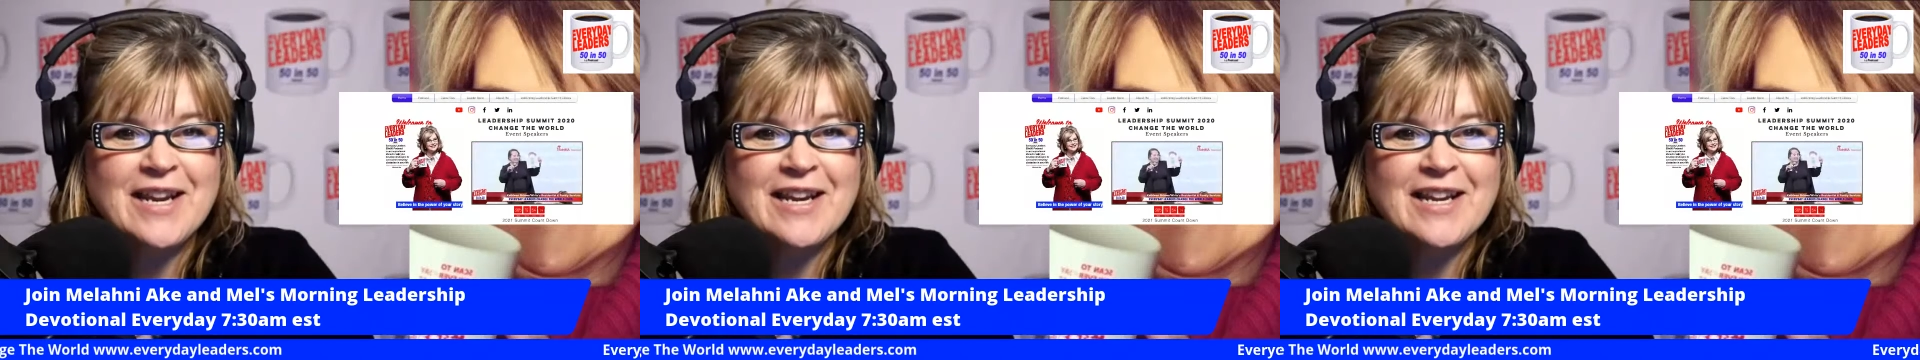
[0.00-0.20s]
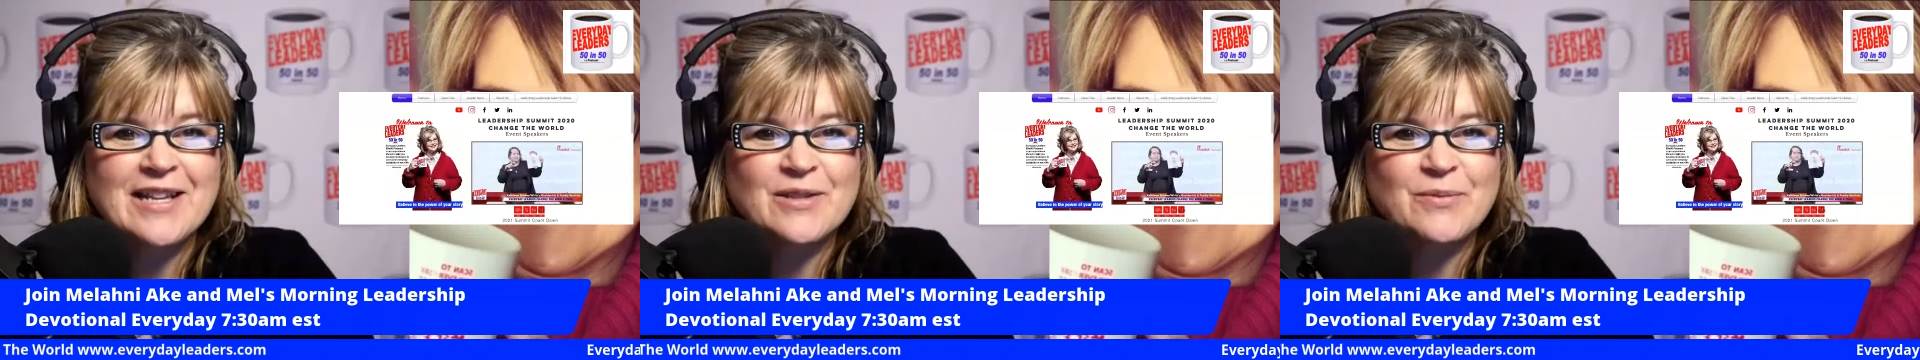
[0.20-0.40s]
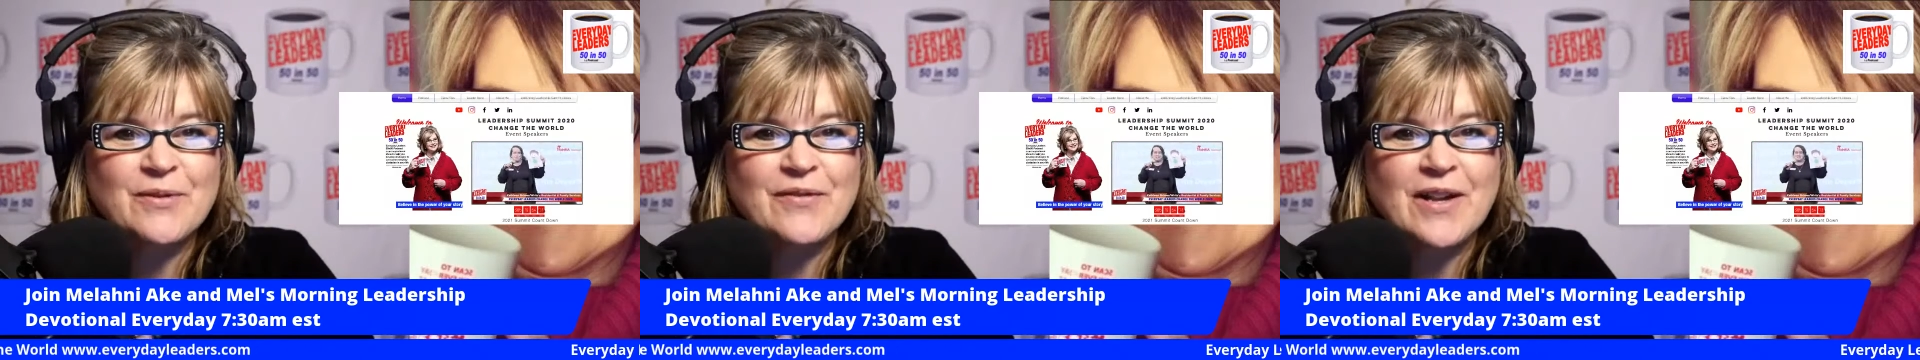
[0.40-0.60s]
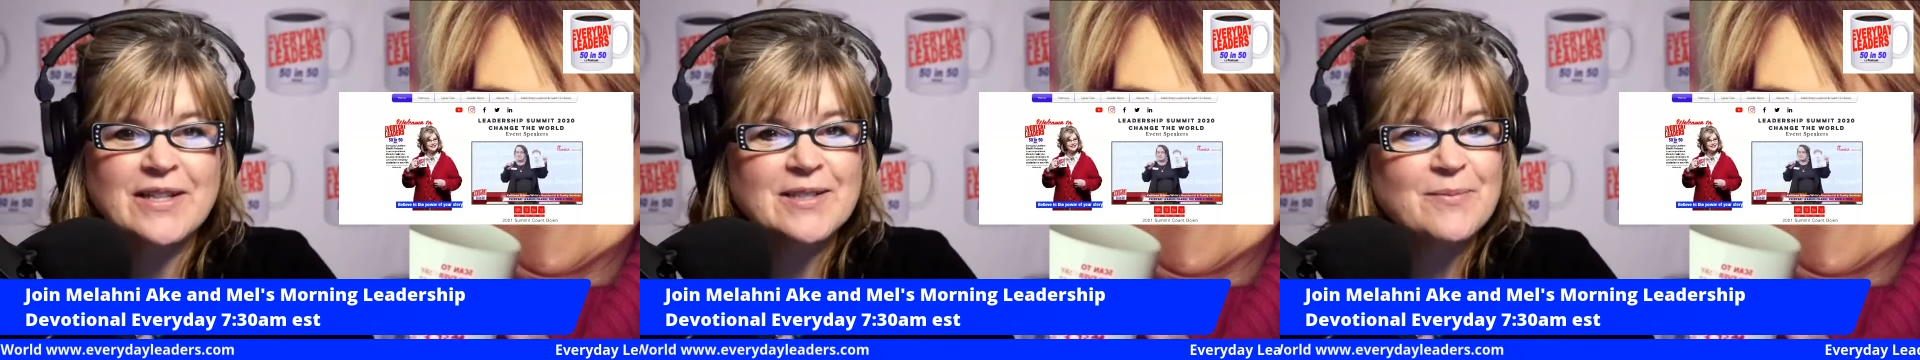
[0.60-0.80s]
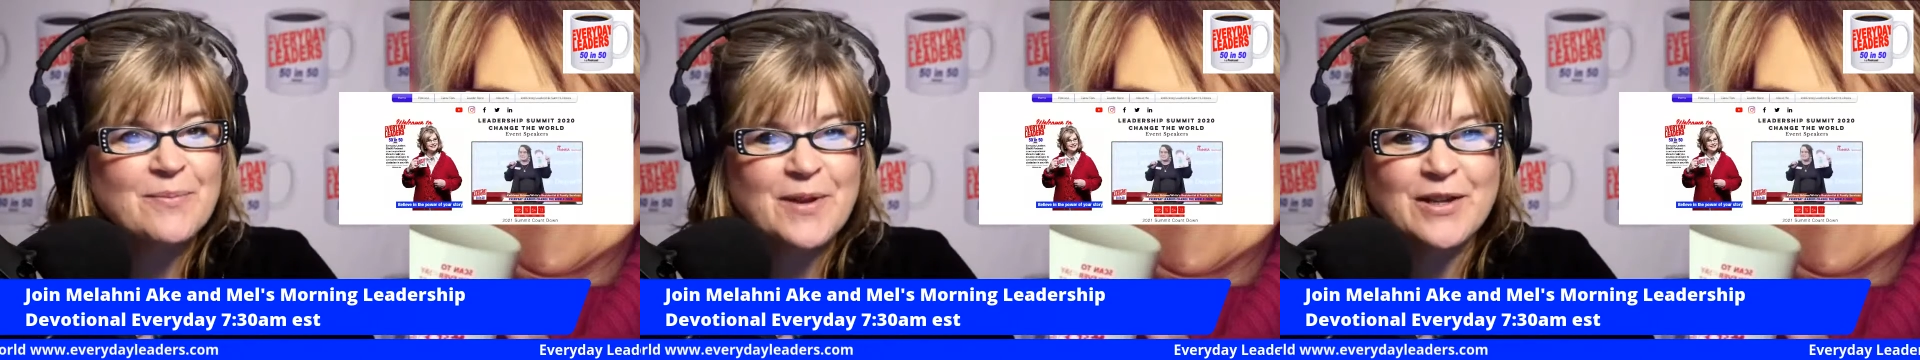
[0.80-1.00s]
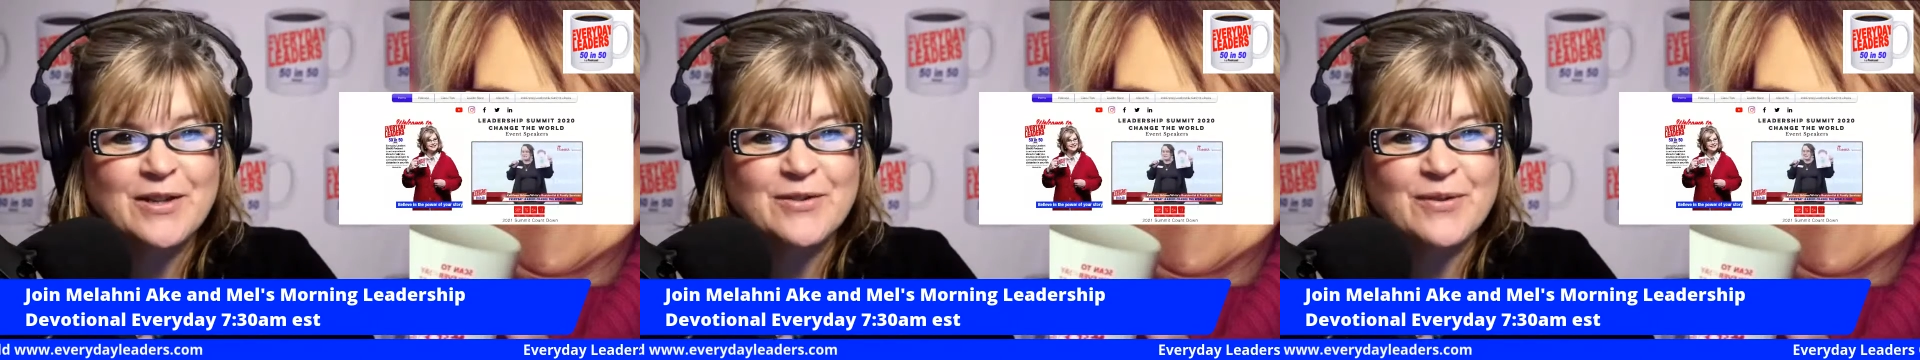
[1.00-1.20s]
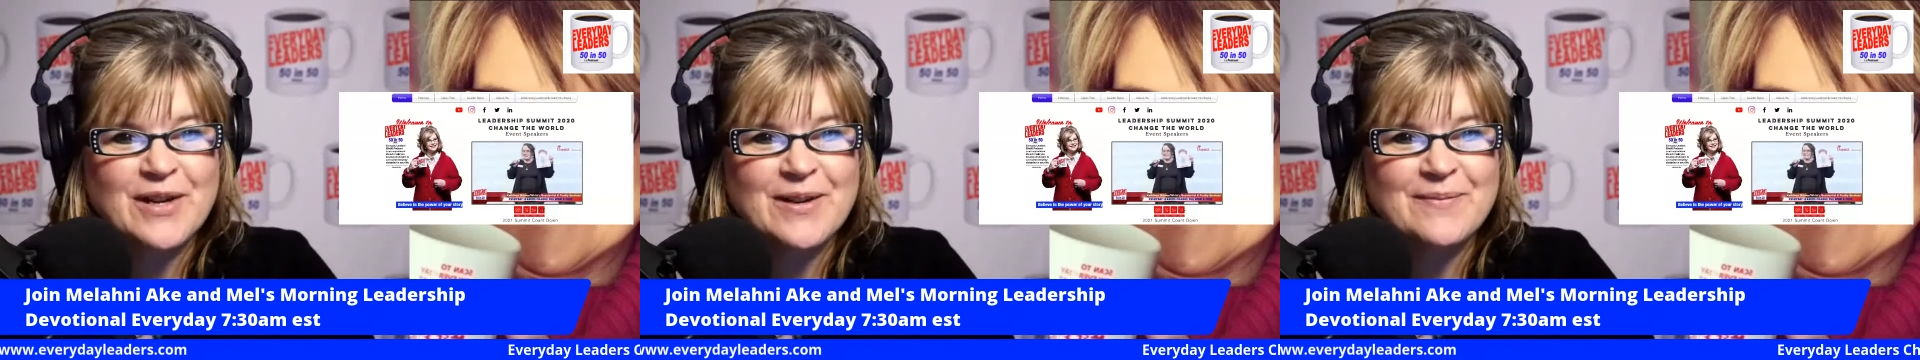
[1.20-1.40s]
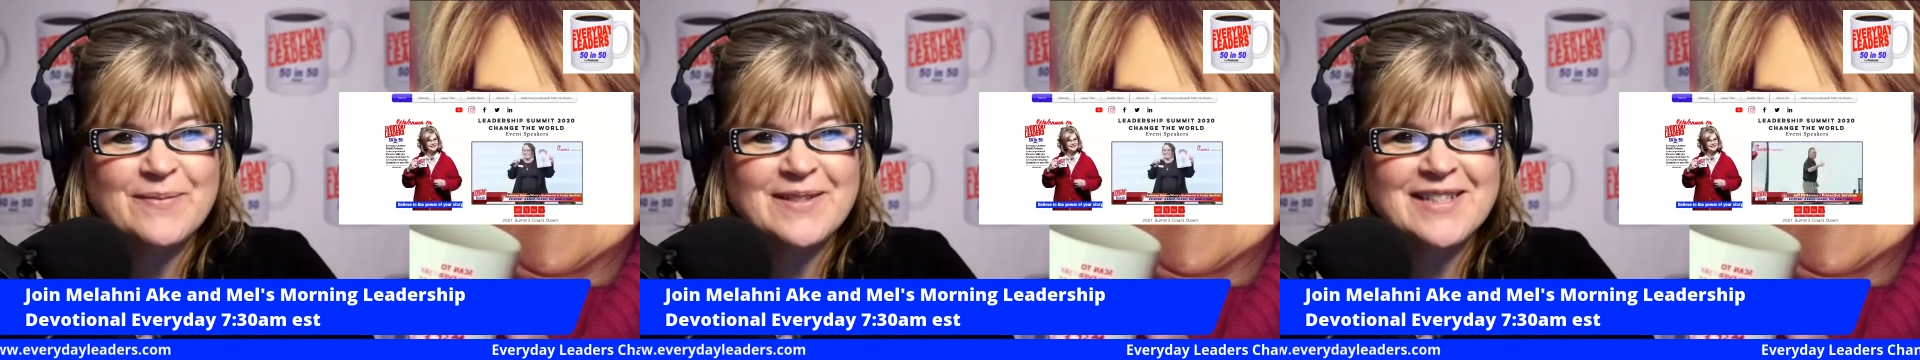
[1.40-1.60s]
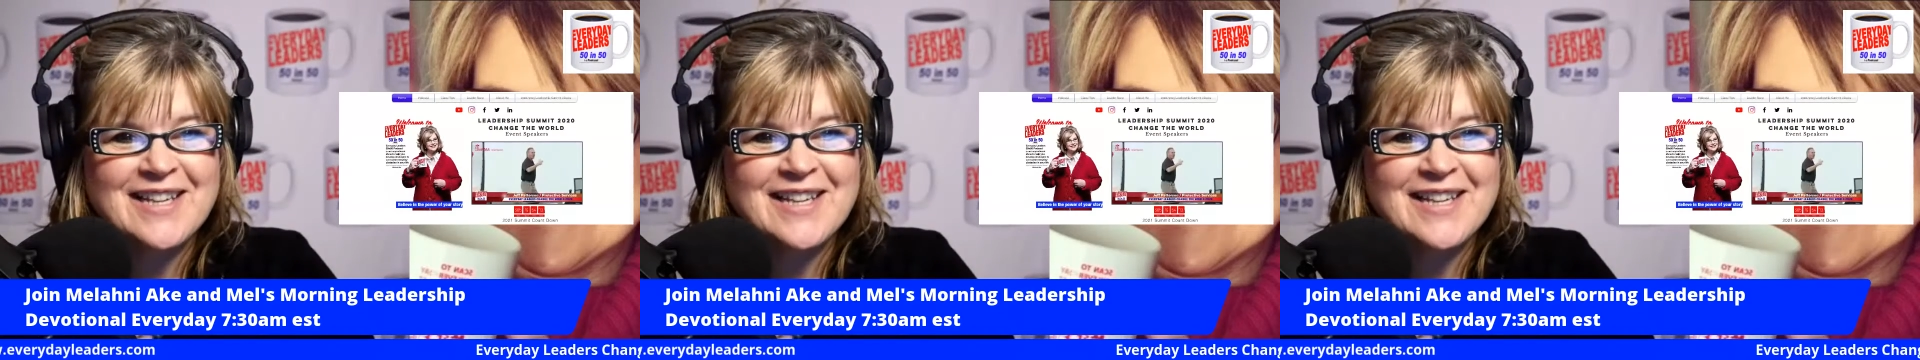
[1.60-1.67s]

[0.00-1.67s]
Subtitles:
is we've got some big dreams